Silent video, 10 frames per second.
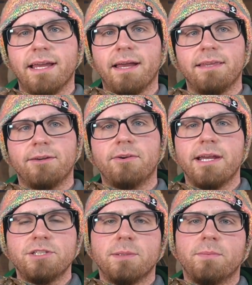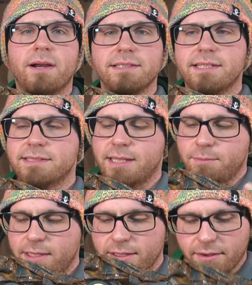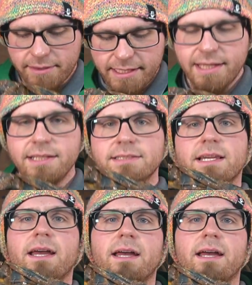The creation process can be on these.